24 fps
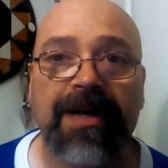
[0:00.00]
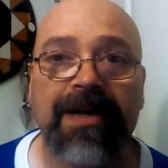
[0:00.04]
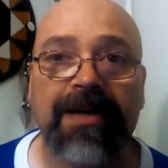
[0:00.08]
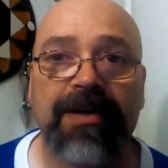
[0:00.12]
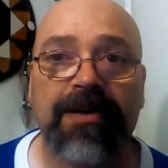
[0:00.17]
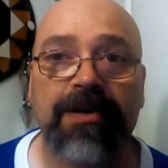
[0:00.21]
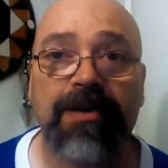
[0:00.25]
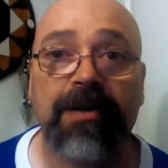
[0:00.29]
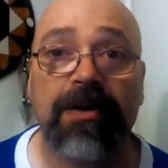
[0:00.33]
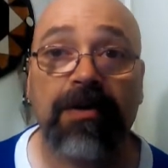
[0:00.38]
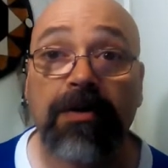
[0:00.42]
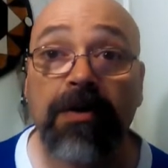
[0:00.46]

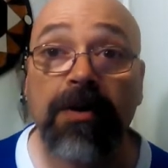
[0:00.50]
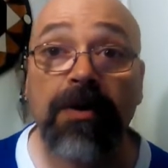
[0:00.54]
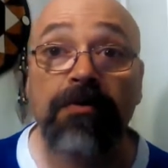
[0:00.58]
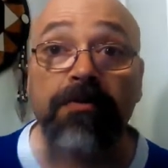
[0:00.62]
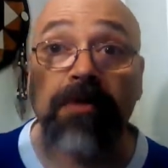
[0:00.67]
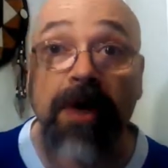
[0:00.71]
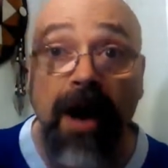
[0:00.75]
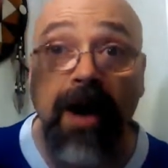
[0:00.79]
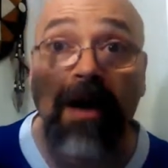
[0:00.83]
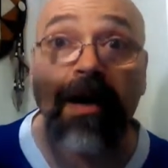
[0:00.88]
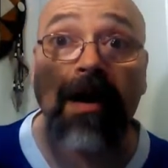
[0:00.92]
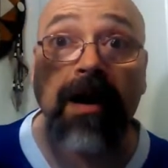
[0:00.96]
You can go,
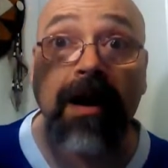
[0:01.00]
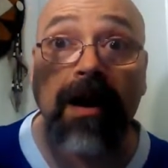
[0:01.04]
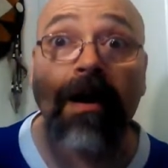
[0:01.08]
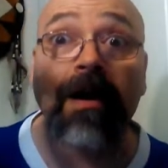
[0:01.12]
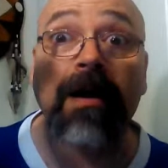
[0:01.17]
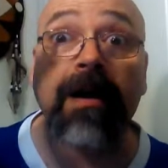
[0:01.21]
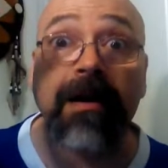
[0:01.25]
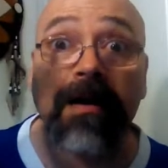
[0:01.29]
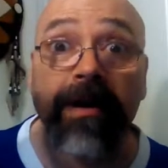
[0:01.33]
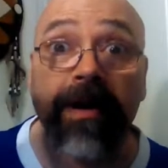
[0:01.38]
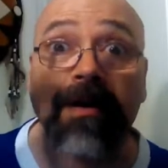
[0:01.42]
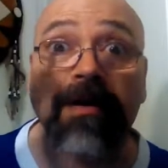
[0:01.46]
rock
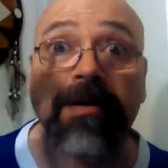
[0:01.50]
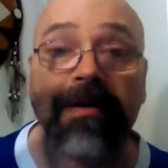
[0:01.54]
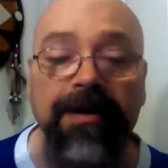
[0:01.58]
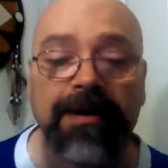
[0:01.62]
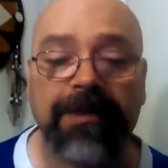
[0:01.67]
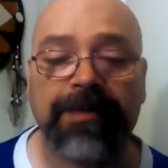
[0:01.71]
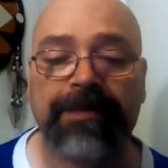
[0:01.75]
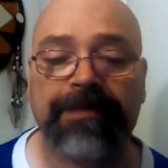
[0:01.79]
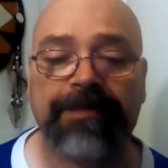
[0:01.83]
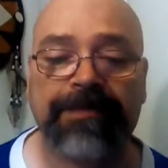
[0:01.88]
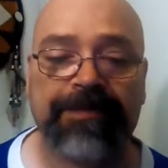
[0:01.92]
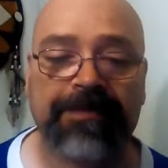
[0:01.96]

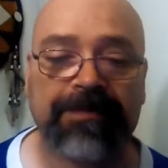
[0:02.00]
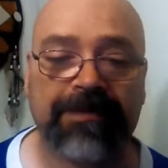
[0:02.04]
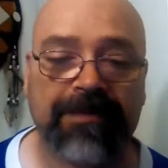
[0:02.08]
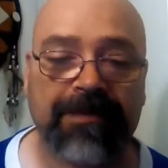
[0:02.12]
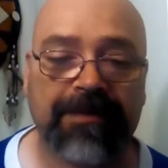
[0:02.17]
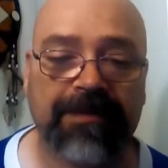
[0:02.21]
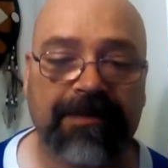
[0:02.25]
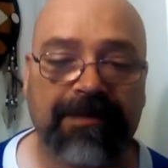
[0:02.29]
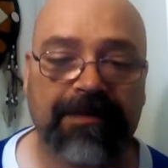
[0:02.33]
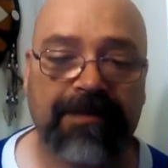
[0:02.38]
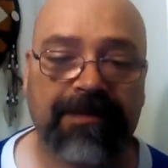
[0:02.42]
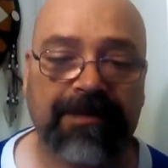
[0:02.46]
on!
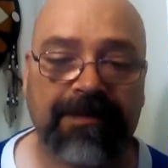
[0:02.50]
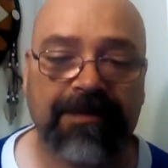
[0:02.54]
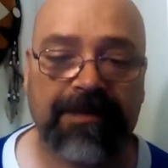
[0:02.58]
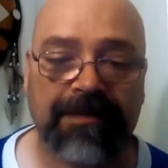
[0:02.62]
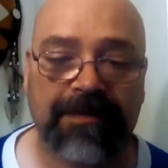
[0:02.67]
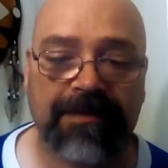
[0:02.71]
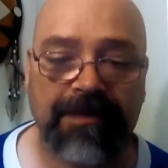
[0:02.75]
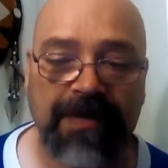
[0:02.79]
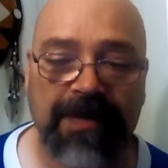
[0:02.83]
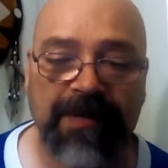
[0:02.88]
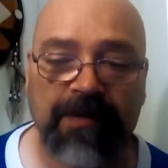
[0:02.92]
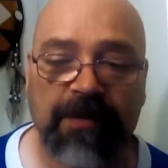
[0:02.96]

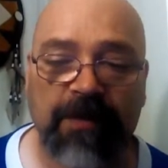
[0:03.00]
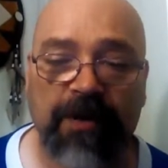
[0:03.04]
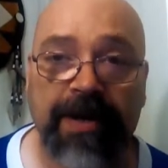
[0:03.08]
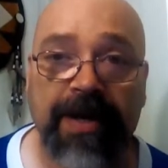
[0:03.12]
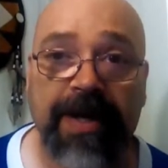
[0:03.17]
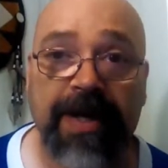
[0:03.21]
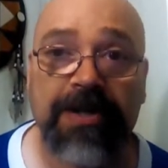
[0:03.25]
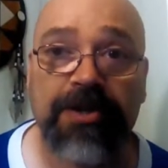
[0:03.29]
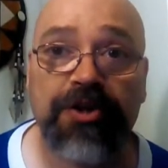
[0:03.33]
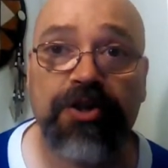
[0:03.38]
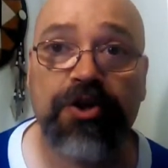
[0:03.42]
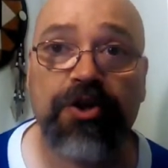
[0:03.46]
Before it
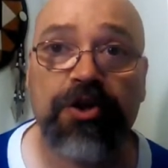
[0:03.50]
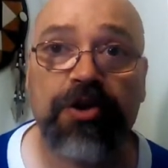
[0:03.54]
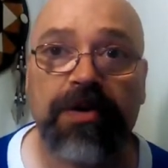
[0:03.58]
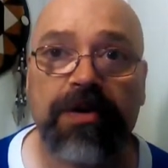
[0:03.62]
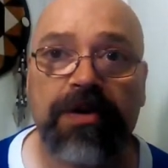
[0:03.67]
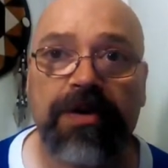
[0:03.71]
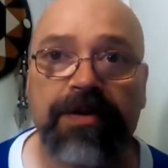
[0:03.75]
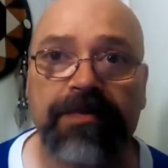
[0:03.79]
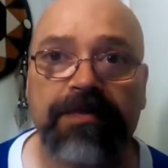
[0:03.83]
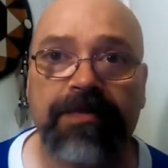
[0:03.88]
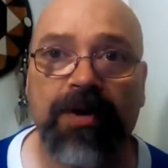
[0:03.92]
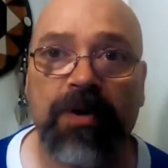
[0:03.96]
hits
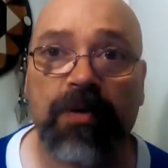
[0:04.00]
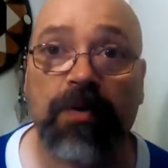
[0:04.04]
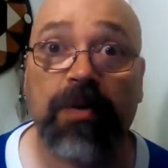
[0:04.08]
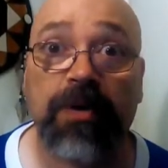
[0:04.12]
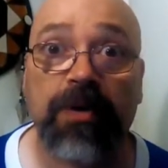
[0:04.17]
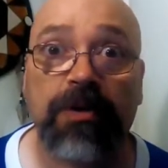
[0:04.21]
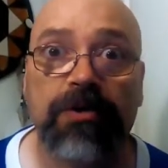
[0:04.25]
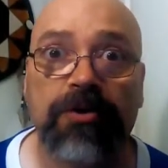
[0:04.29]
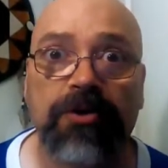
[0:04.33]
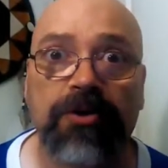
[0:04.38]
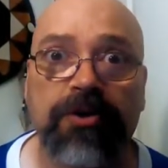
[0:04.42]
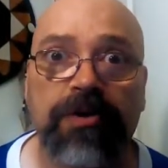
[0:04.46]
tour, the
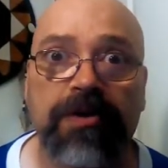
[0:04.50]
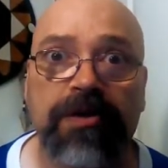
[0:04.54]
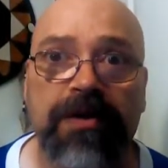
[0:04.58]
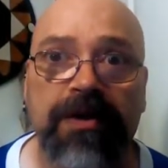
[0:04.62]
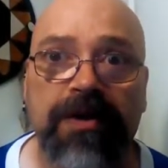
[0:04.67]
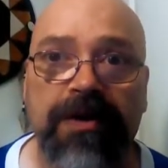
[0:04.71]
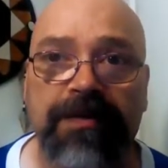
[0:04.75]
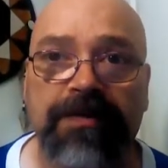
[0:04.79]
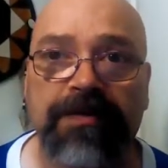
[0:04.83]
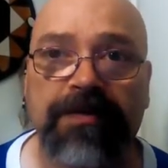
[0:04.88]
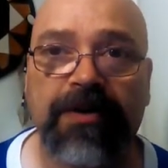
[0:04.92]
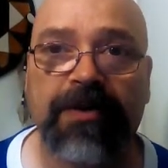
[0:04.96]
world
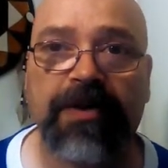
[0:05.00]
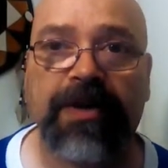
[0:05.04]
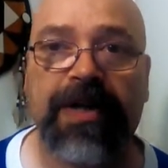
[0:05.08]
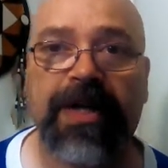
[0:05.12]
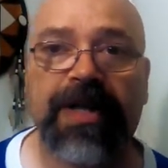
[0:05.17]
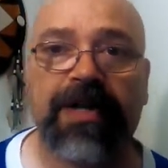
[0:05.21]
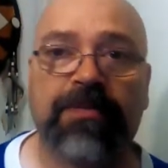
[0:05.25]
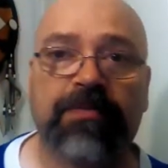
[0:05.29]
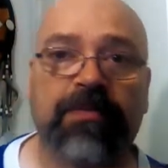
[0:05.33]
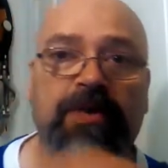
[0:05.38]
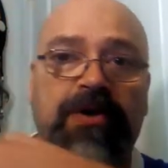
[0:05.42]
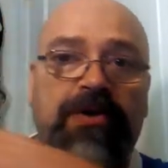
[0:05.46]
tour. You could
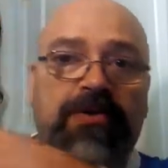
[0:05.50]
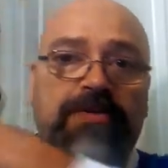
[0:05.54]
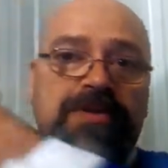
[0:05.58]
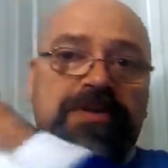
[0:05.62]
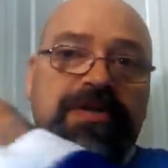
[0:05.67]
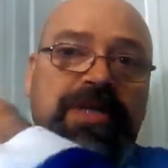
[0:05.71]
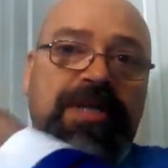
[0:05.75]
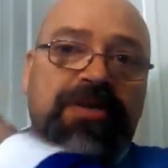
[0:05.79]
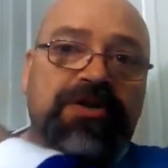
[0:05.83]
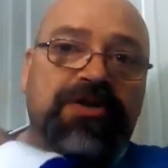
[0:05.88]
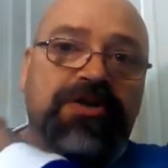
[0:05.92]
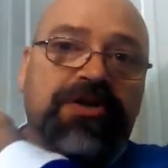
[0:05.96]
get one of those
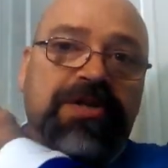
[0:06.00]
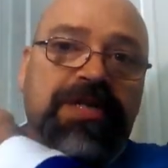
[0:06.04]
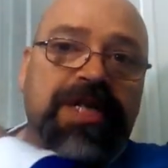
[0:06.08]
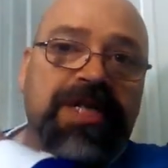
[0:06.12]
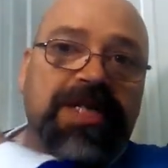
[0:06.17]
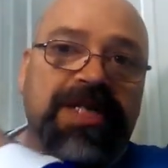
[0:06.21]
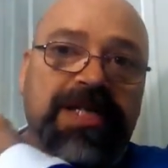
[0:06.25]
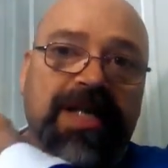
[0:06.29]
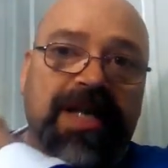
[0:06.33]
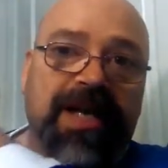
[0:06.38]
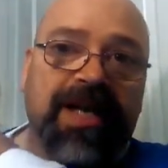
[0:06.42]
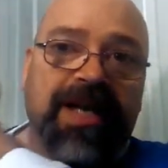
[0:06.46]
t-shirts
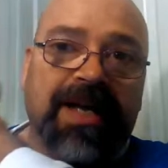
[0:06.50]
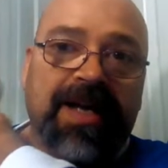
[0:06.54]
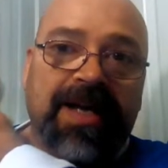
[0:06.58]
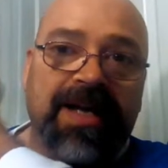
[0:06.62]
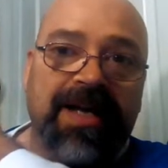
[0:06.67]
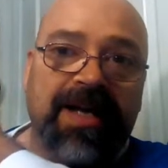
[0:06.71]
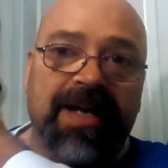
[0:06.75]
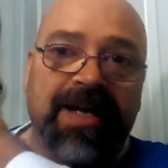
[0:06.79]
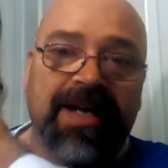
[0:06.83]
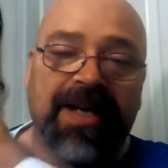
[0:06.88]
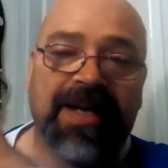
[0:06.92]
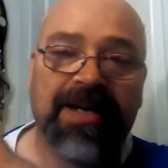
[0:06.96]
that say,
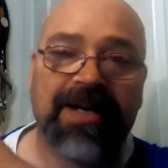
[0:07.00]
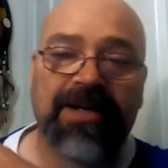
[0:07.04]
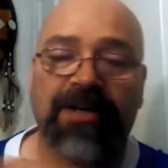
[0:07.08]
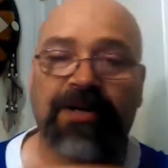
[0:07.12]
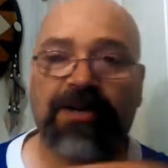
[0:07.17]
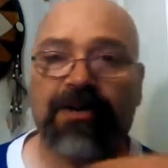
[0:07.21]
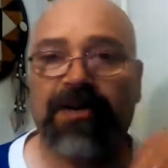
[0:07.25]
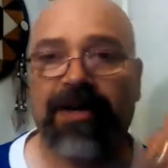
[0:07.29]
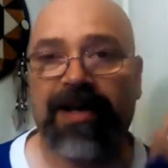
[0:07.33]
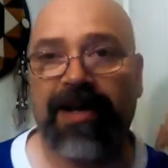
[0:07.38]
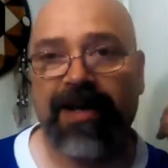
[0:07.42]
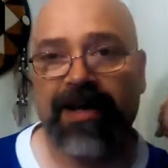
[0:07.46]

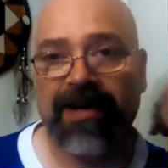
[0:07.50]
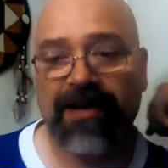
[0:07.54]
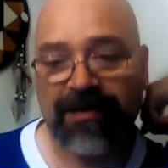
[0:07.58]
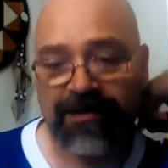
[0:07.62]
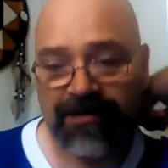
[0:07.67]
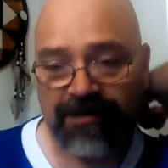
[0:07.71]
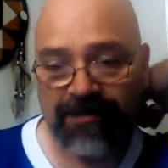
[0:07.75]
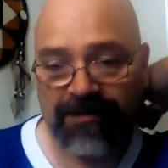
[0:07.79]
like